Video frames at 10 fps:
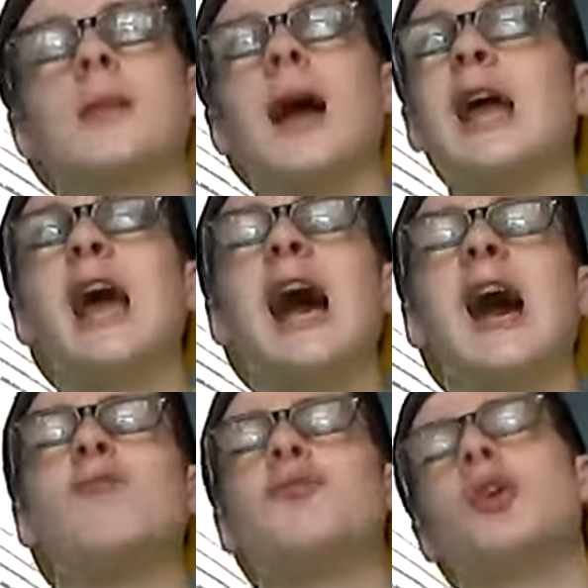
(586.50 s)
I
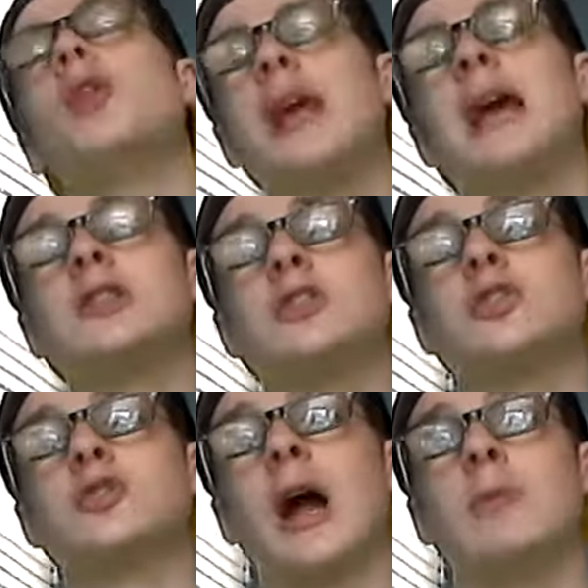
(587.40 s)
have 38
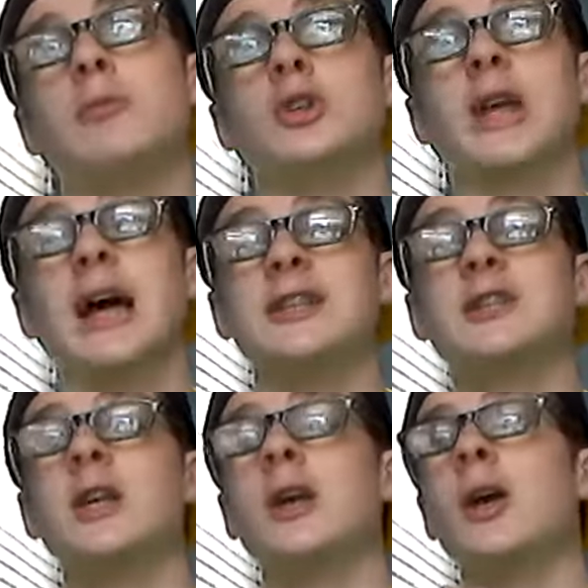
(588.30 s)
subscribers, guys.
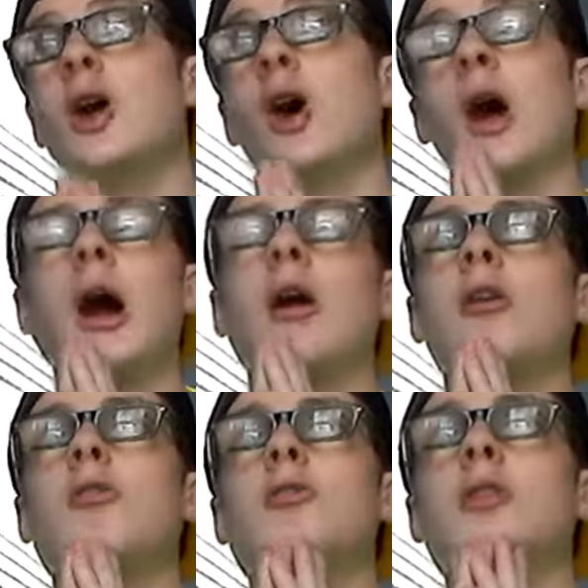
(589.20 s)

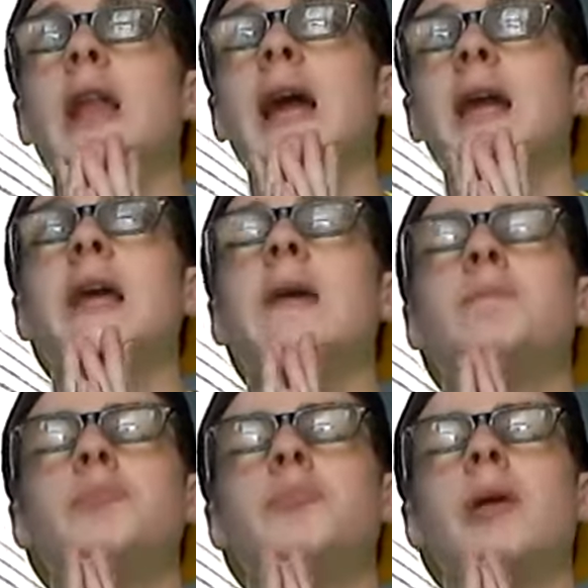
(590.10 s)
Like if
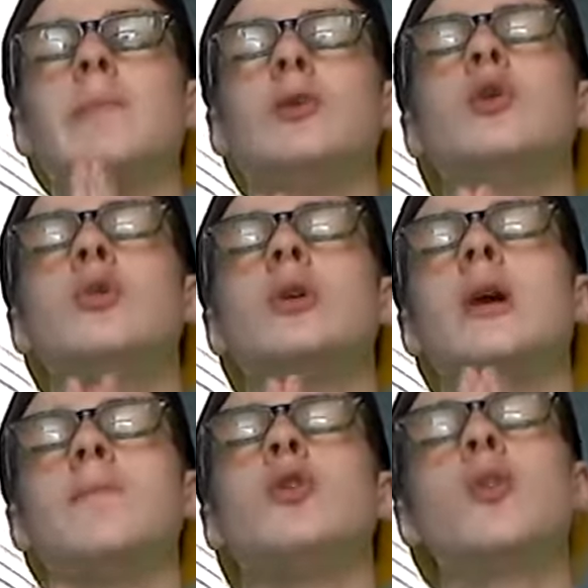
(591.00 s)
if you
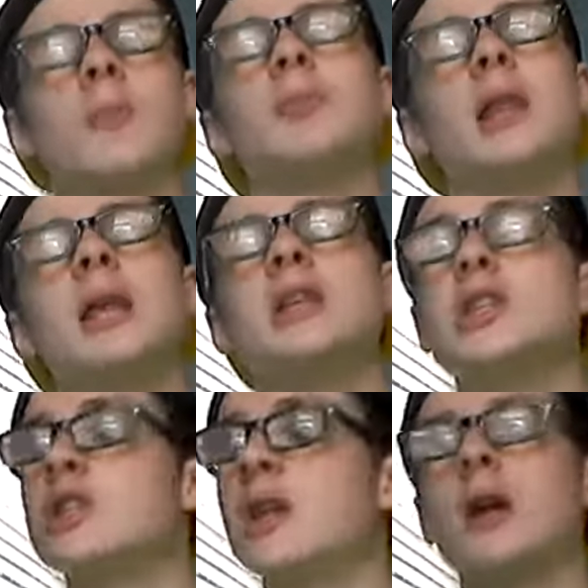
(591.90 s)
if you could please
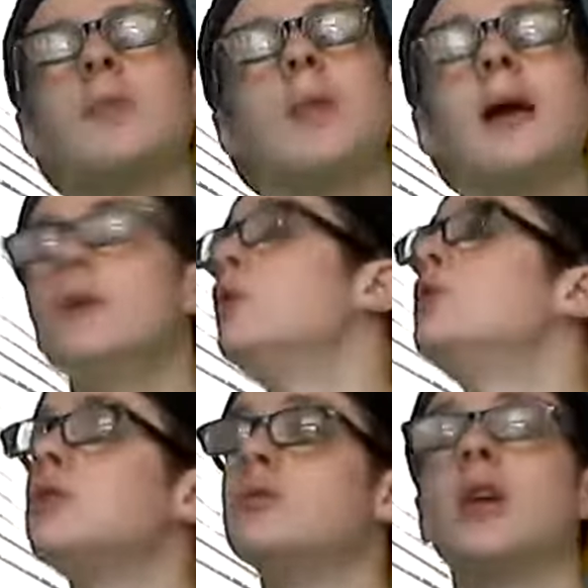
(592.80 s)
share my
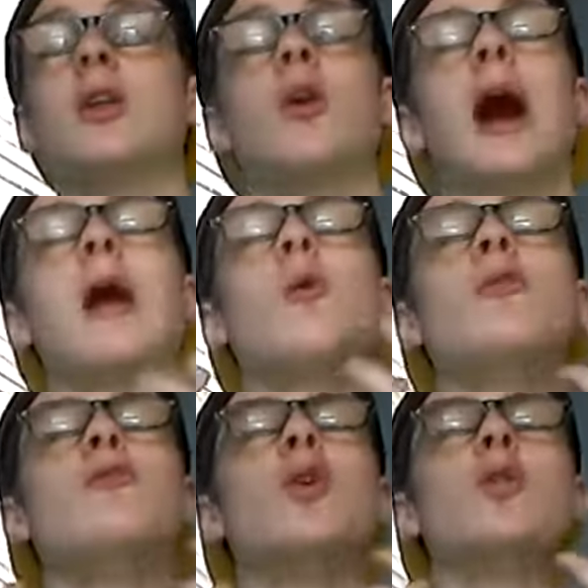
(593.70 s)
YouTube channel, I would
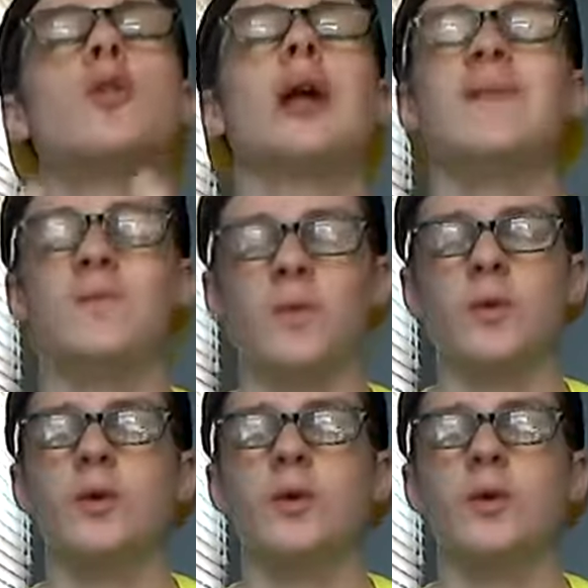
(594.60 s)
feel grateful.